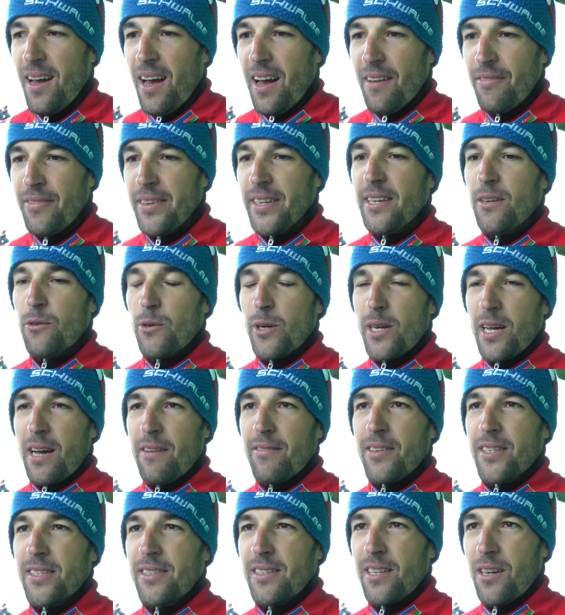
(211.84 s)
I think he
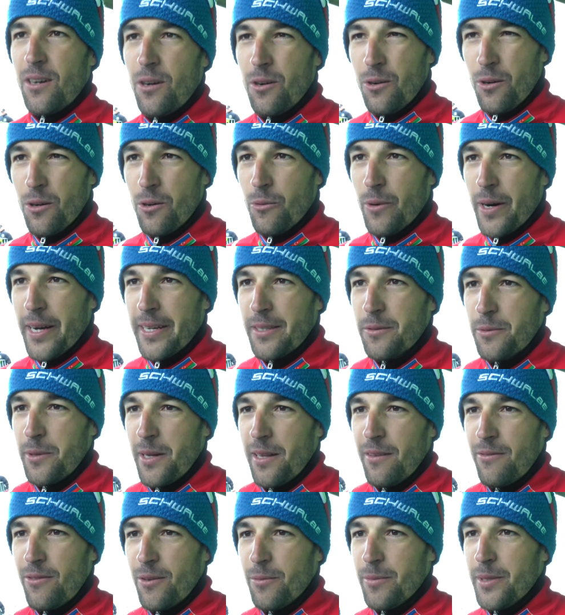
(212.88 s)
recovered now quite
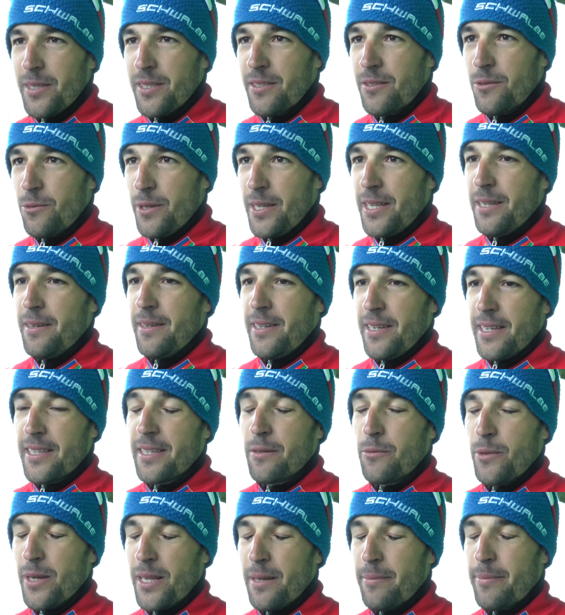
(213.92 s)
well from his really, he had
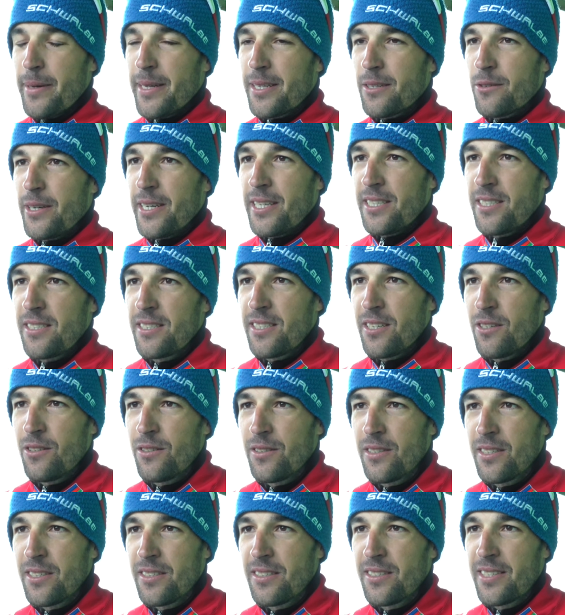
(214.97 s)
a really bad crash
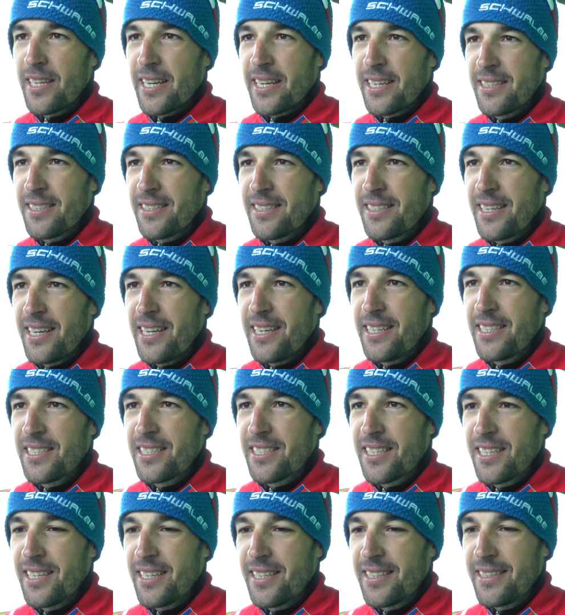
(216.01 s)
on the second stage,
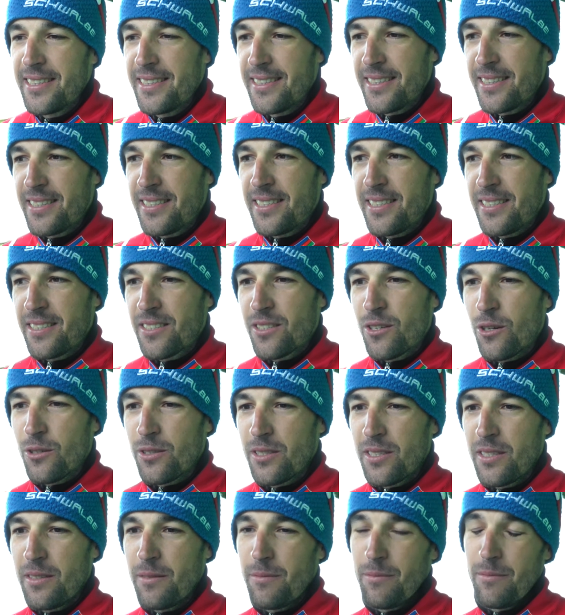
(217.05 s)
and this
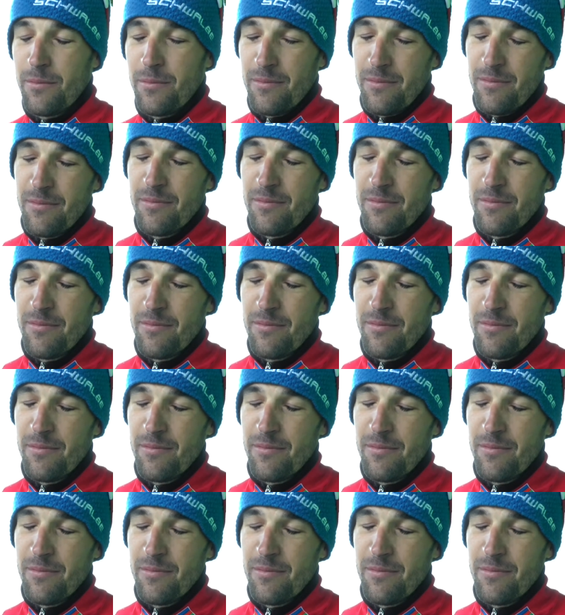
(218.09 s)
cost him,